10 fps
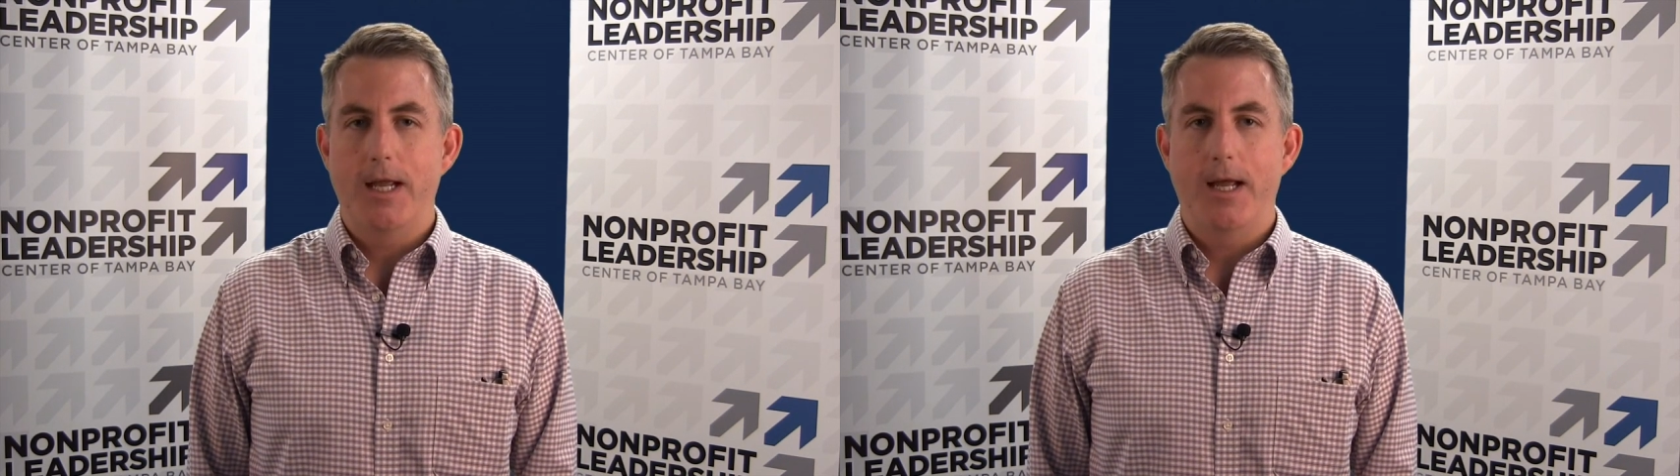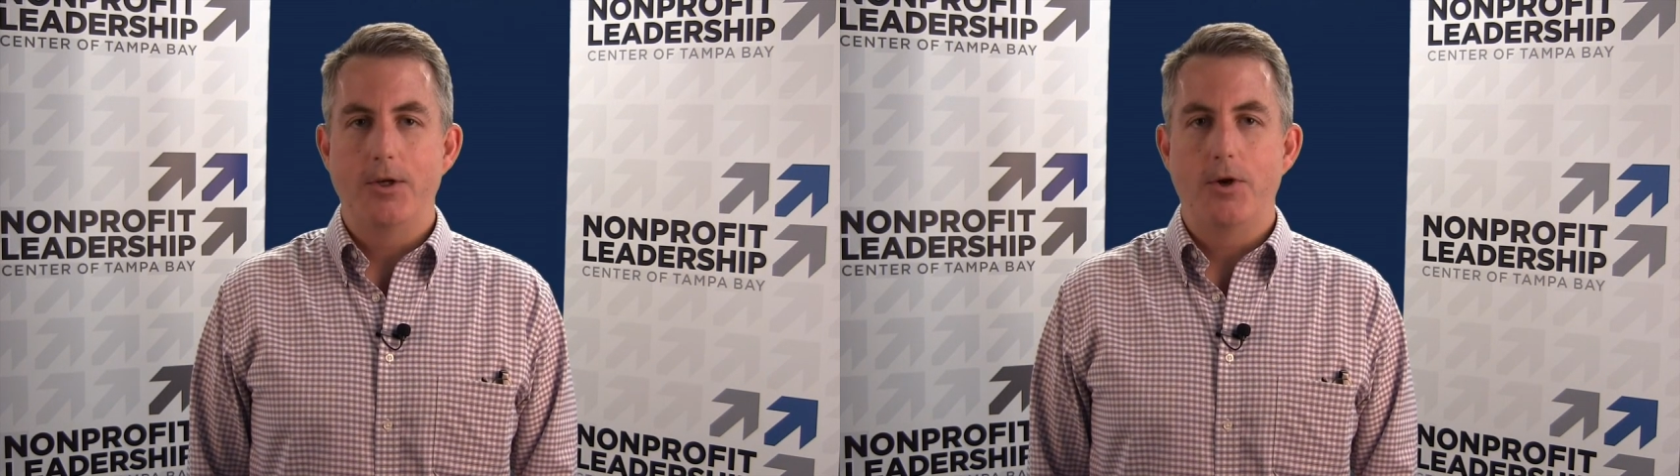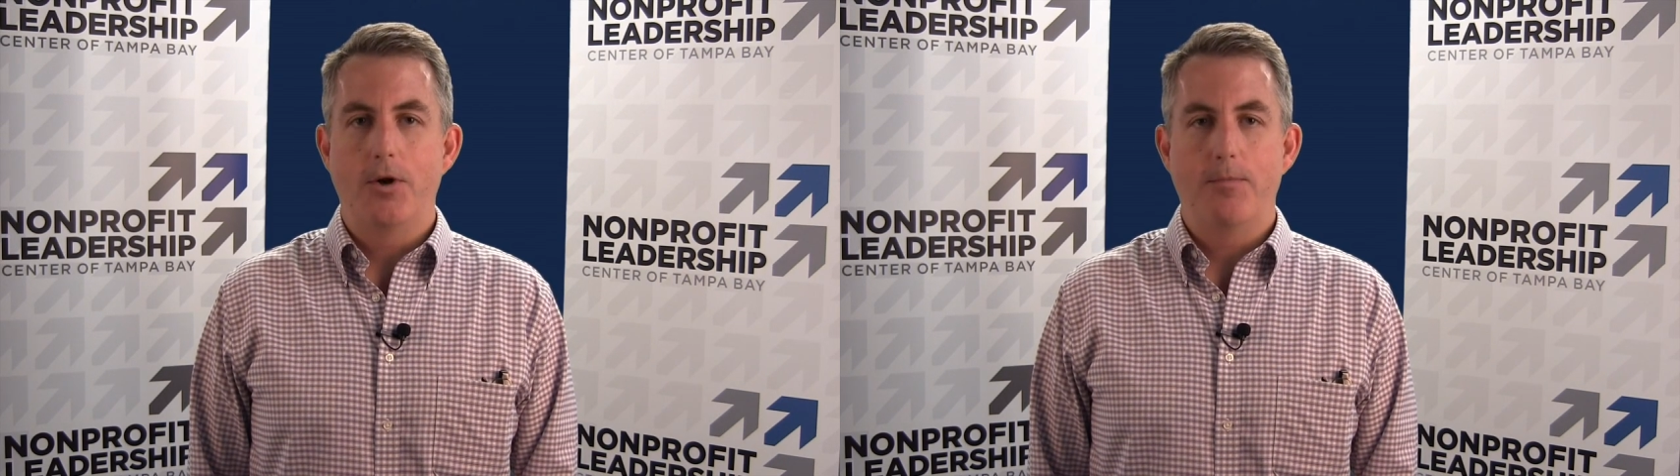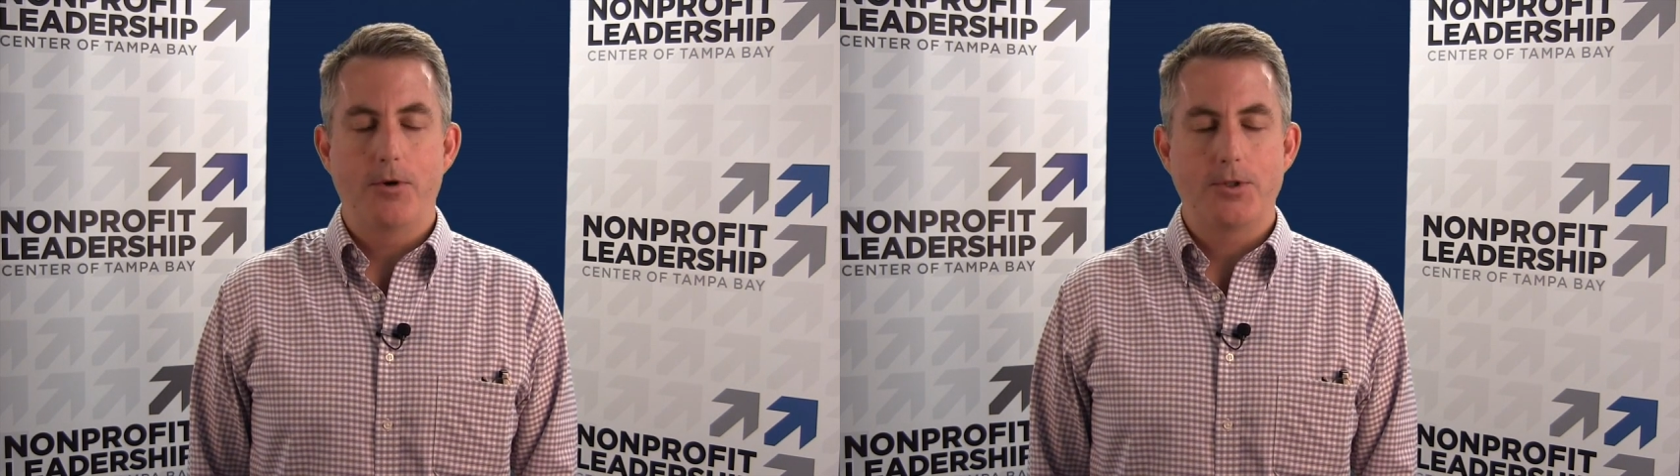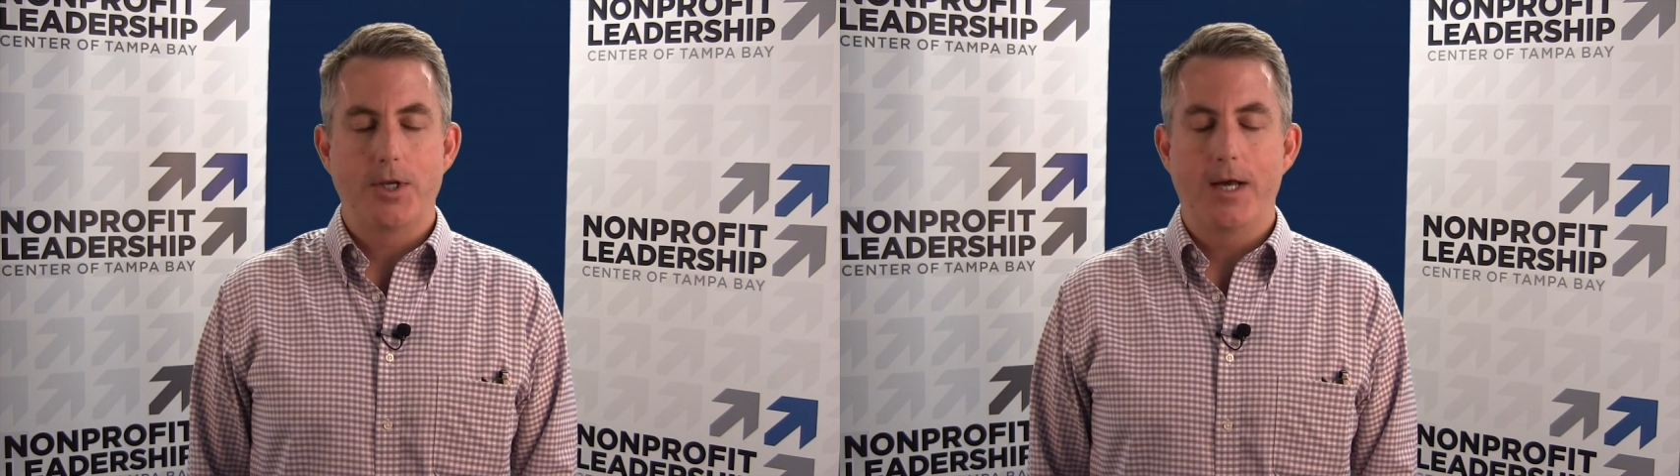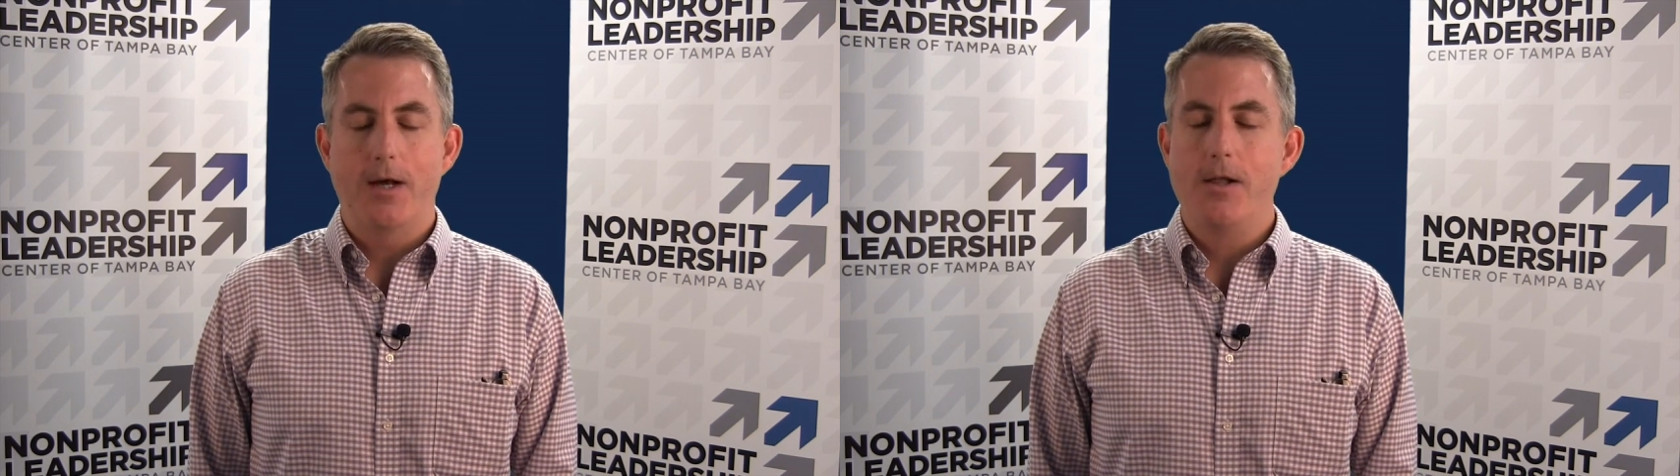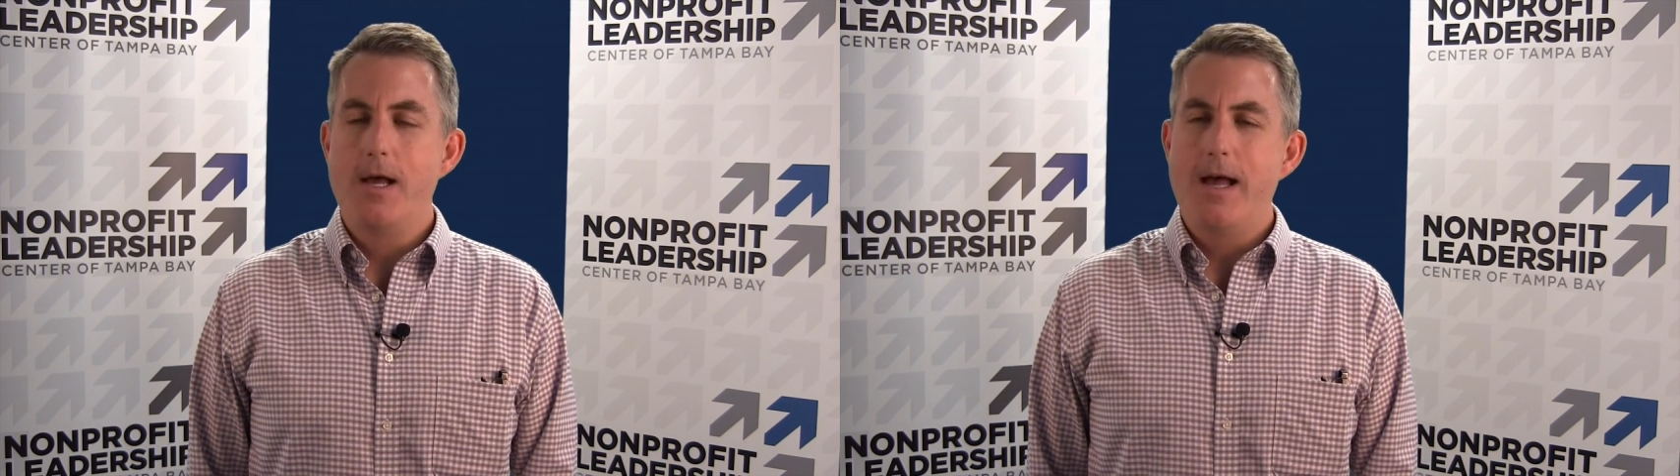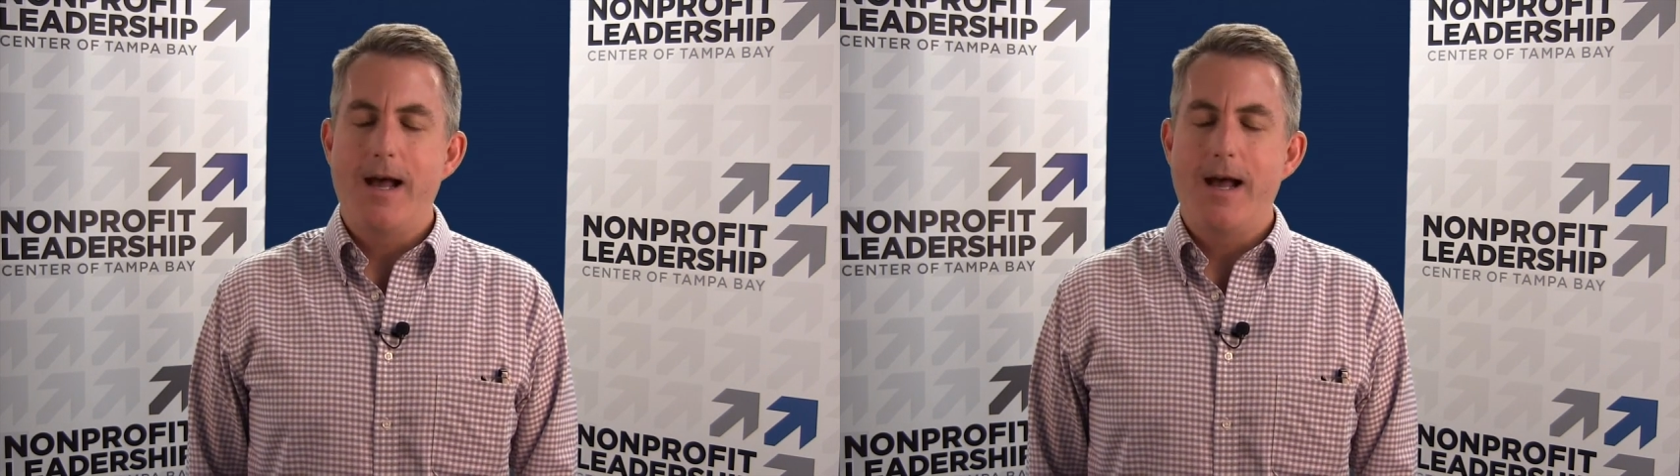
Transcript: and your personnel,